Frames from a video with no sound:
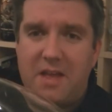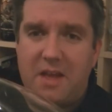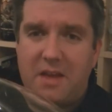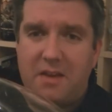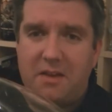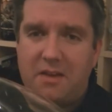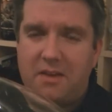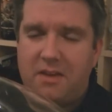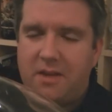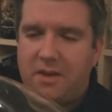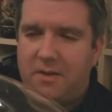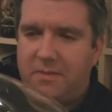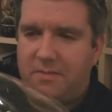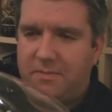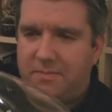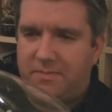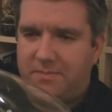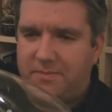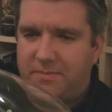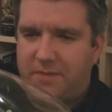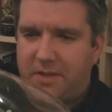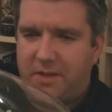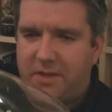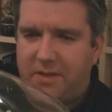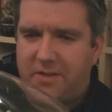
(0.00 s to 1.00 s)
I don't know.
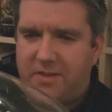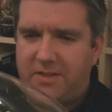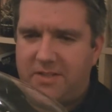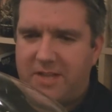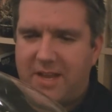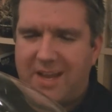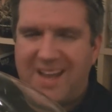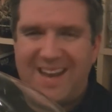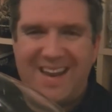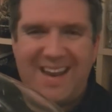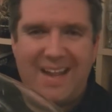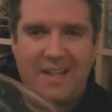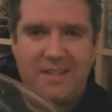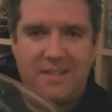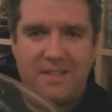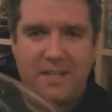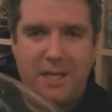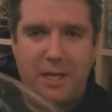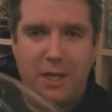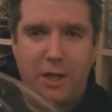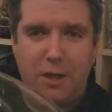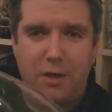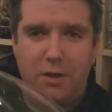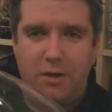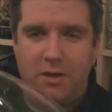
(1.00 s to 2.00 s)
I know there's like an
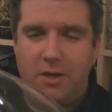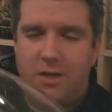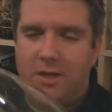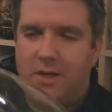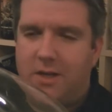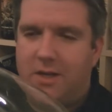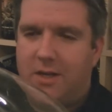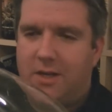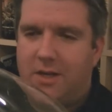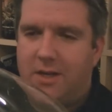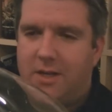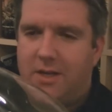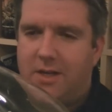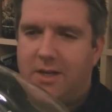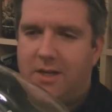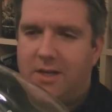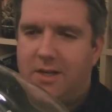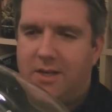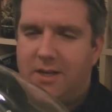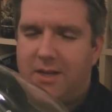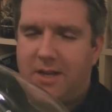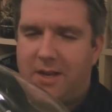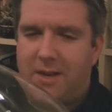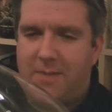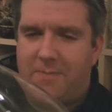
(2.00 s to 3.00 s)
anti-glug
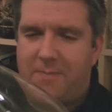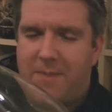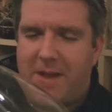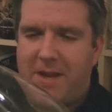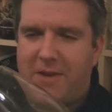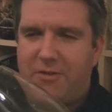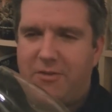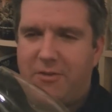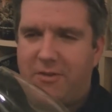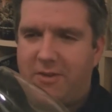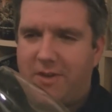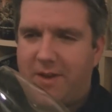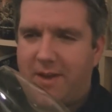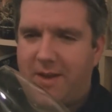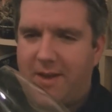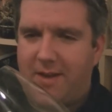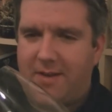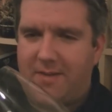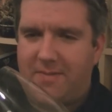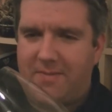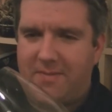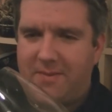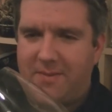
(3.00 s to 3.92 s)
kind of petrol can.